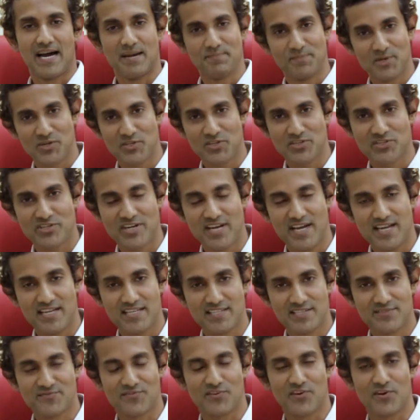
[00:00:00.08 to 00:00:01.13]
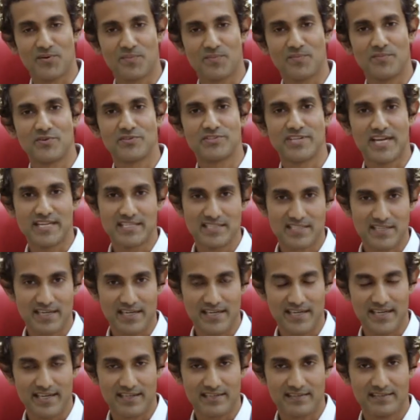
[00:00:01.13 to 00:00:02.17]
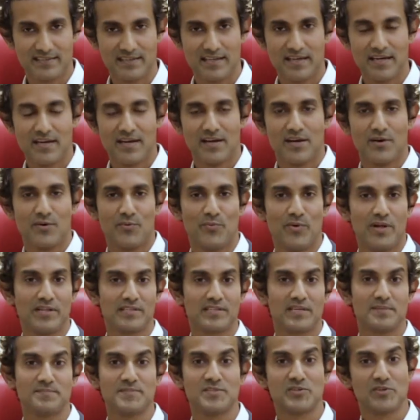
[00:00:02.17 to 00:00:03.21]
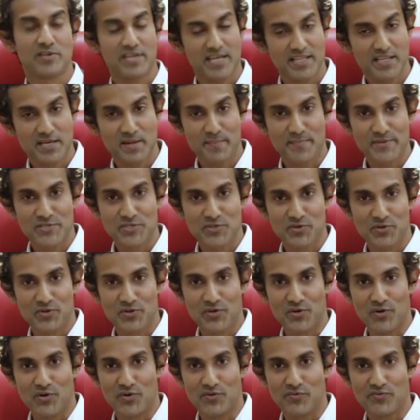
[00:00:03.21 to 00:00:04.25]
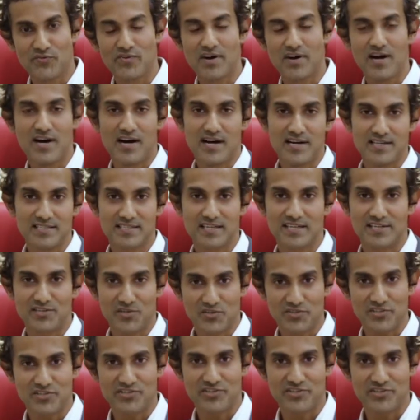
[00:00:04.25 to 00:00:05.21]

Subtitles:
I'm Dr. Shens from Shens Clinic. Welcome to another episode of Ask Dr.